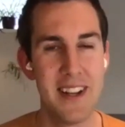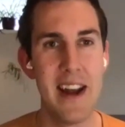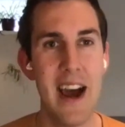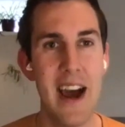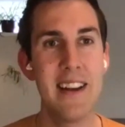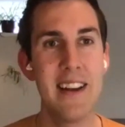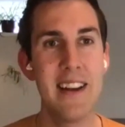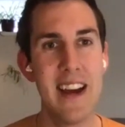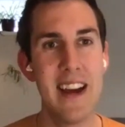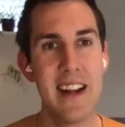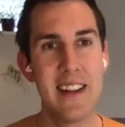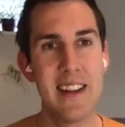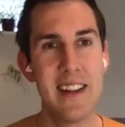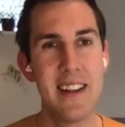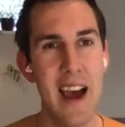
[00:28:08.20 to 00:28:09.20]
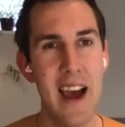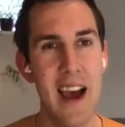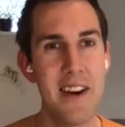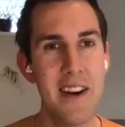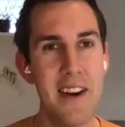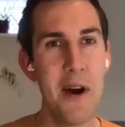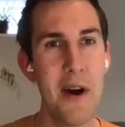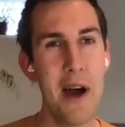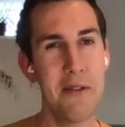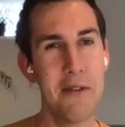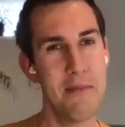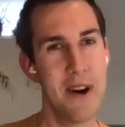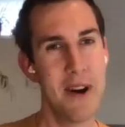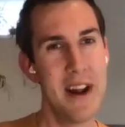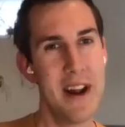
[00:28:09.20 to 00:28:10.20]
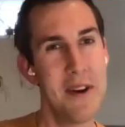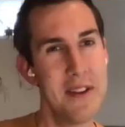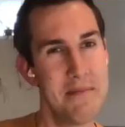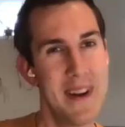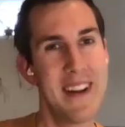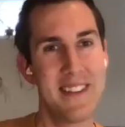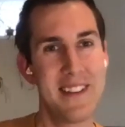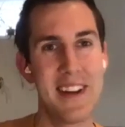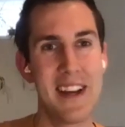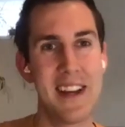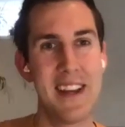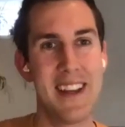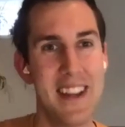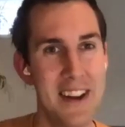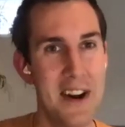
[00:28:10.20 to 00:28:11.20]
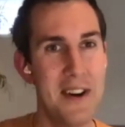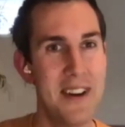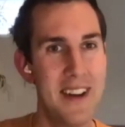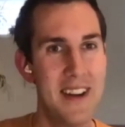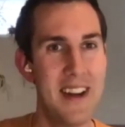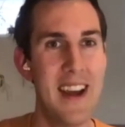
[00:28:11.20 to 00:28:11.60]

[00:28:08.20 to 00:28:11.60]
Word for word: in hindsight, I don't know how smart I was, but it's, like, you know,